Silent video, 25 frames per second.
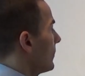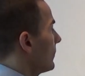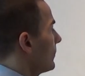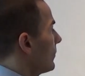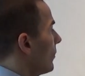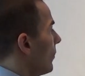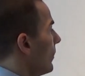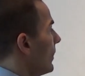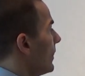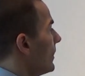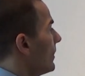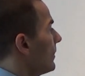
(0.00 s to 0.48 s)

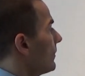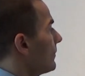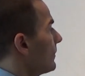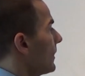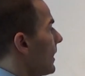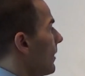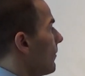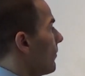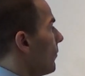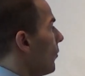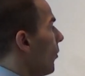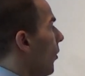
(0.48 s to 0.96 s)
So it is
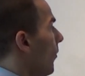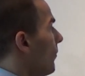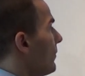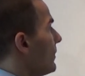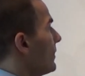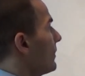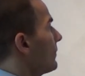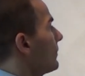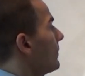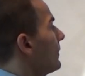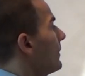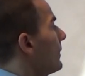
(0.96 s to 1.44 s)

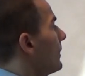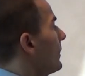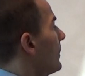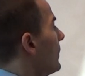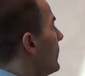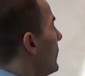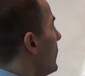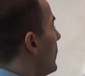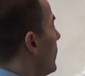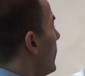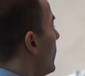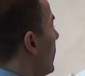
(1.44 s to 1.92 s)
obviously
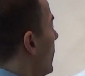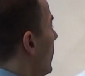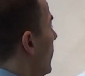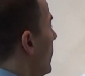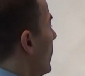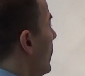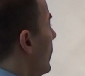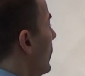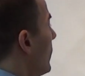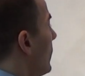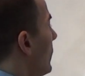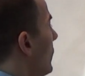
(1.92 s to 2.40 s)

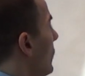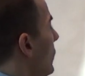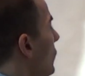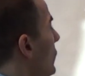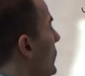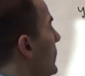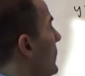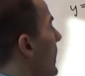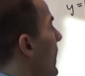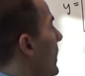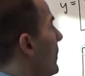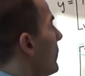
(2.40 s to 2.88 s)

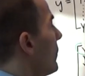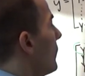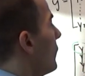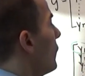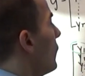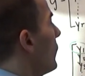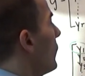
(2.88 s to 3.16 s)
we take the